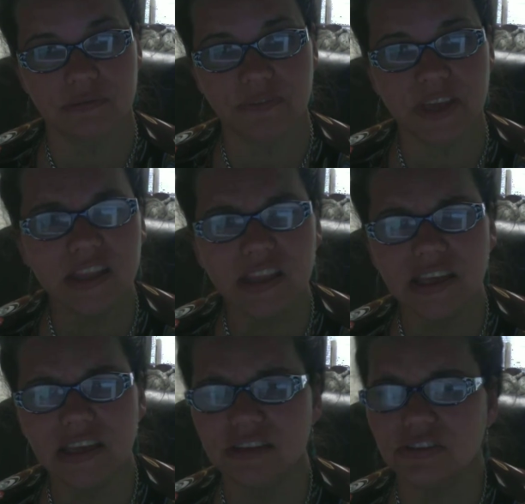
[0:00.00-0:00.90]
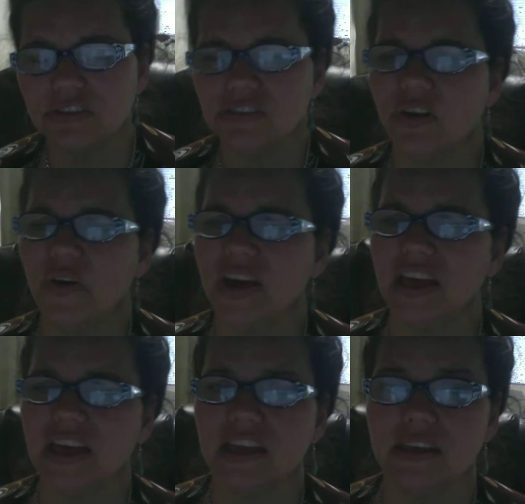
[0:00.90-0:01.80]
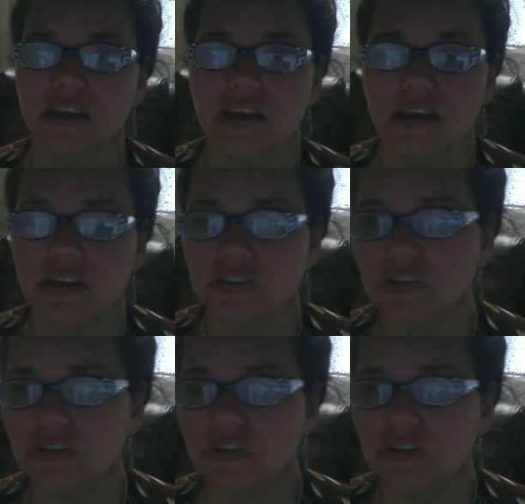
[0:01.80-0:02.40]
Feel it. Just go ahead. Because